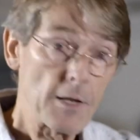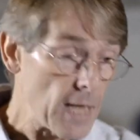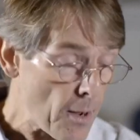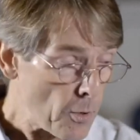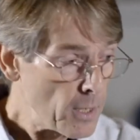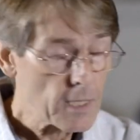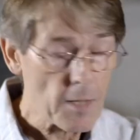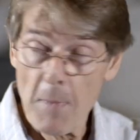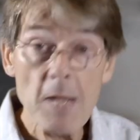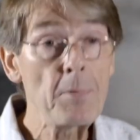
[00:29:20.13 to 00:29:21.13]
Now,
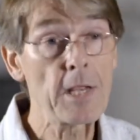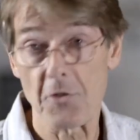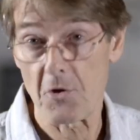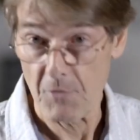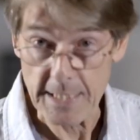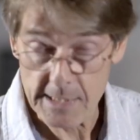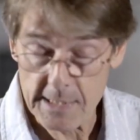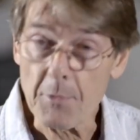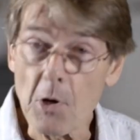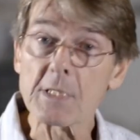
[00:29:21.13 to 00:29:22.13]
there may be other
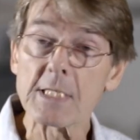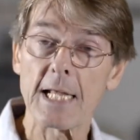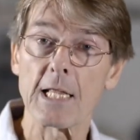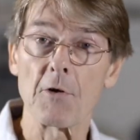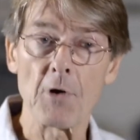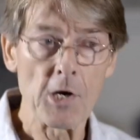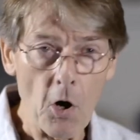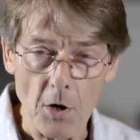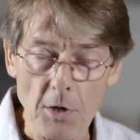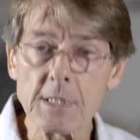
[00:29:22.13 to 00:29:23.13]
reasons, I'm not saying there are
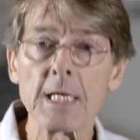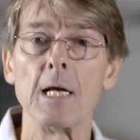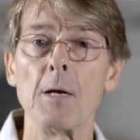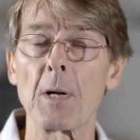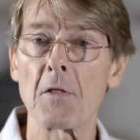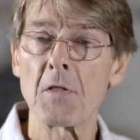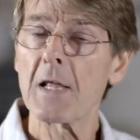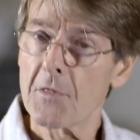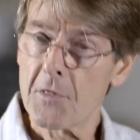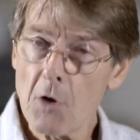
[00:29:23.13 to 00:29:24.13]
not, but I
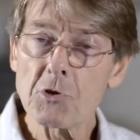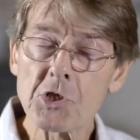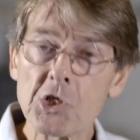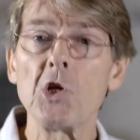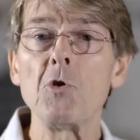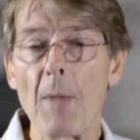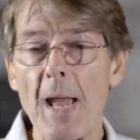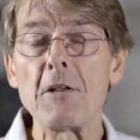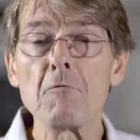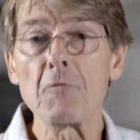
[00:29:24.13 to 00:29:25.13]
think those two
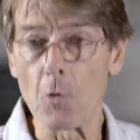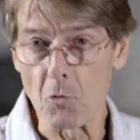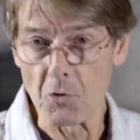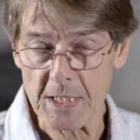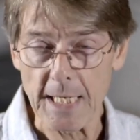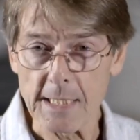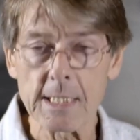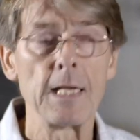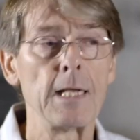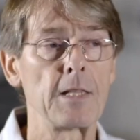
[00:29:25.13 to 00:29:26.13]
main
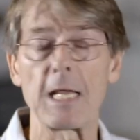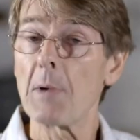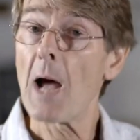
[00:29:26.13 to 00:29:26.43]
forces, the